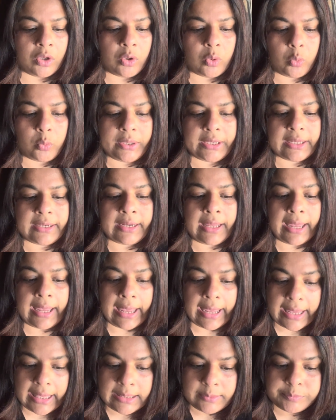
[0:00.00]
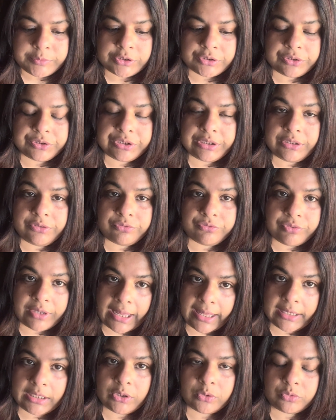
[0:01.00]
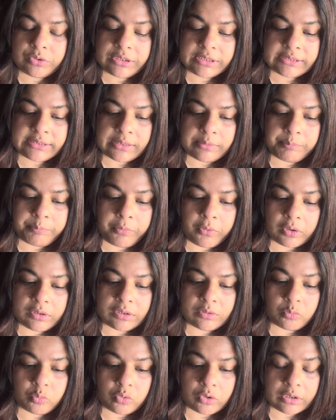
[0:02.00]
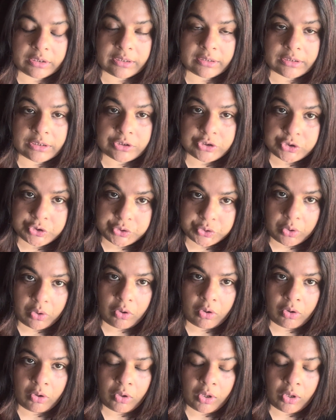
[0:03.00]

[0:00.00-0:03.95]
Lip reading: We can help to revalue this important work and ensure